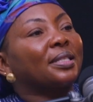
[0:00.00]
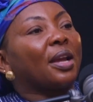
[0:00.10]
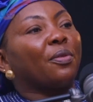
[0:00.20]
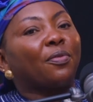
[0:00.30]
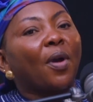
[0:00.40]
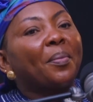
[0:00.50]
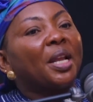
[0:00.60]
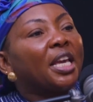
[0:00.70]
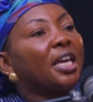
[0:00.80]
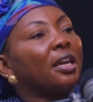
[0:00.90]
the
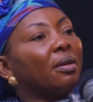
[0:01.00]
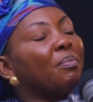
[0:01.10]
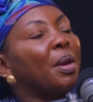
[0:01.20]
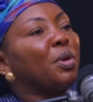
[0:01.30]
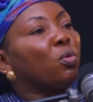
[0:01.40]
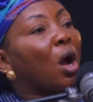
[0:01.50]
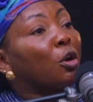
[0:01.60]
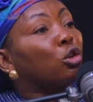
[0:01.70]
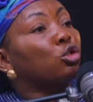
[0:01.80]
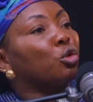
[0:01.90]
family, maybe one
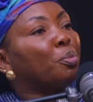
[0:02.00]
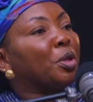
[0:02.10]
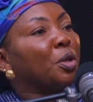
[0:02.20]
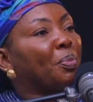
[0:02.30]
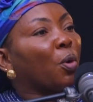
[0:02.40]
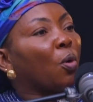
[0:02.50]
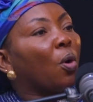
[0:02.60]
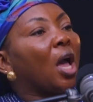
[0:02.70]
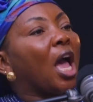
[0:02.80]
or two people,